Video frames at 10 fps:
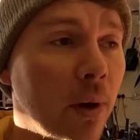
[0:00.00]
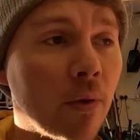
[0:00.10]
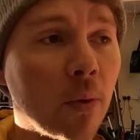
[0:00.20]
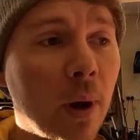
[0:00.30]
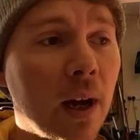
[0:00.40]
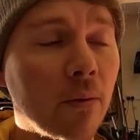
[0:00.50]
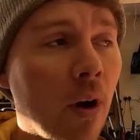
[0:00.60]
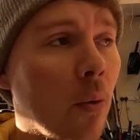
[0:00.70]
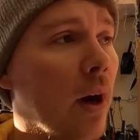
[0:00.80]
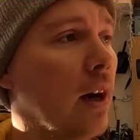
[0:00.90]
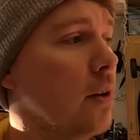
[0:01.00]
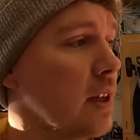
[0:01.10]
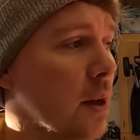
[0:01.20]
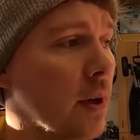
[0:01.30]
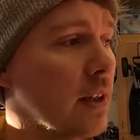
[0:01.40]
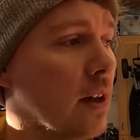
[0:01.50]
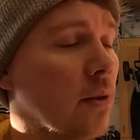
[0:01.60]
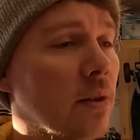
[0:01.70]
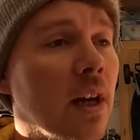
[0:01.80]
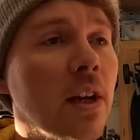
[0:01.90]
Rottweiler who's 8 weeks
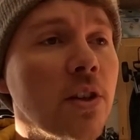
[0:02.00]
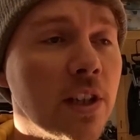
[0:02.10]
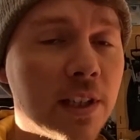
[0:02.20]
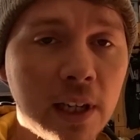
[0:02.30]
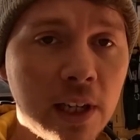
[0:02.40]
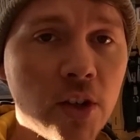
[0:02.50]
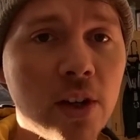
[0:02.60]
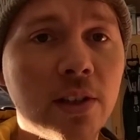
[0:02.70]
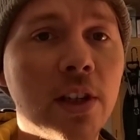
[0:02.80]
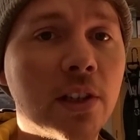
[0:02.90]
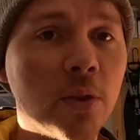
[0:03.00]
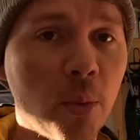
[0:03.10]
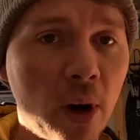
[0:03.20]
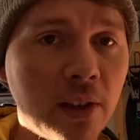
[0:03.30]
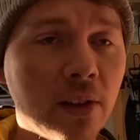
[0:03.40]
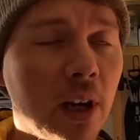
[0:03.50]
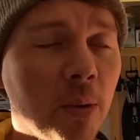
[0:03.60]
old. She's delicious. She's called Pretzel.